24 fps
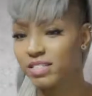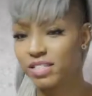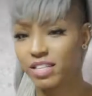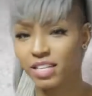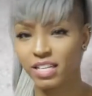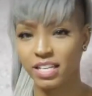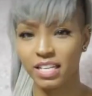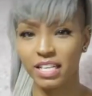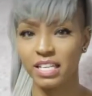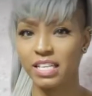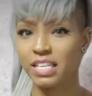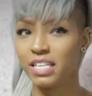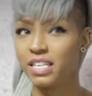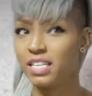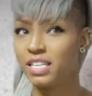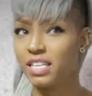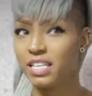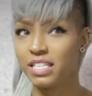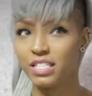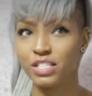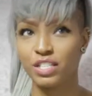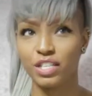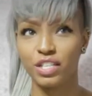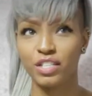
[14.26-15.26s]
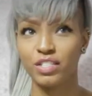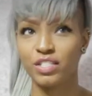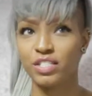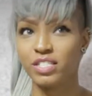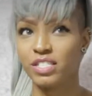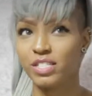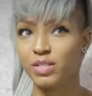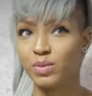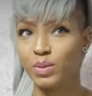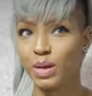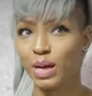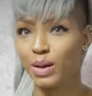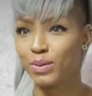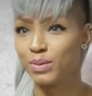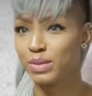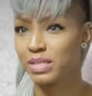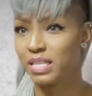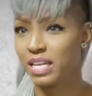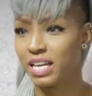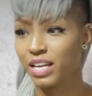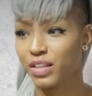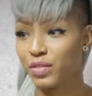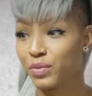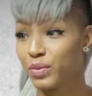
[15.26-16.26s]
singing in churches when I was
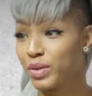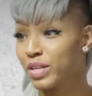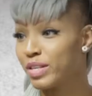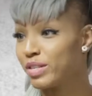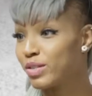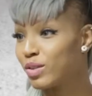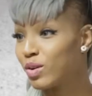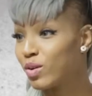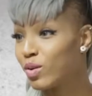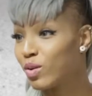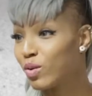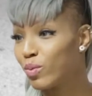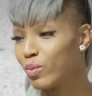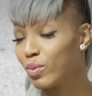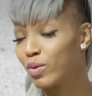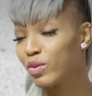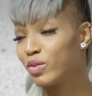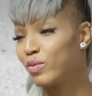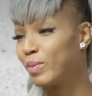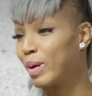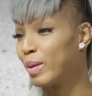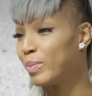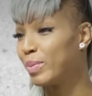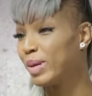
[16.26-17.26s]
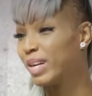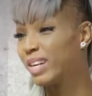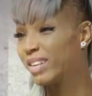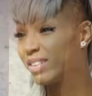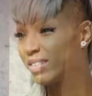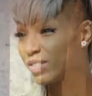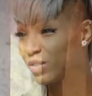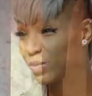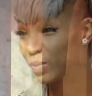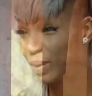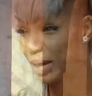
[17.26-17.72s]
like 3 years old. Both my parents were